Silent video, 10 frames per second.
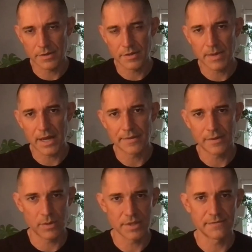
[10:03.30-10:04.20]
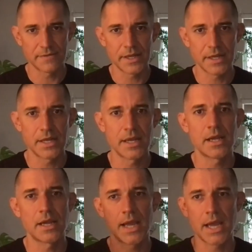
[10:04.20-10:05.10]
spot that wasn't flooded,
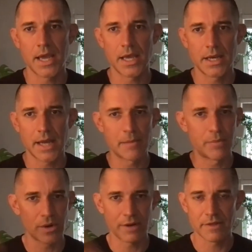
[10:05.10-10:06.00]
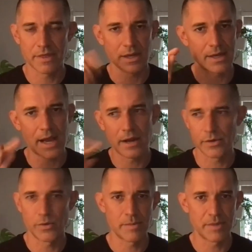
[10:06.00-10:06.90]
and I broke everything down
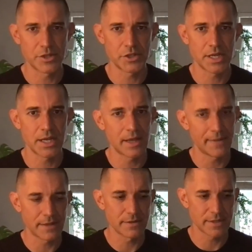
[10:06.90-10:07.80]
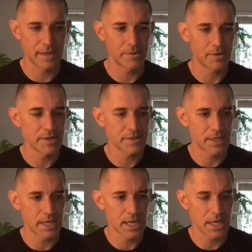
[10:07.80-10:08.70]
and repitched it, and then slept the rest
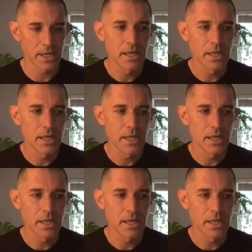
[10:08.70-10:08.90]
of the night.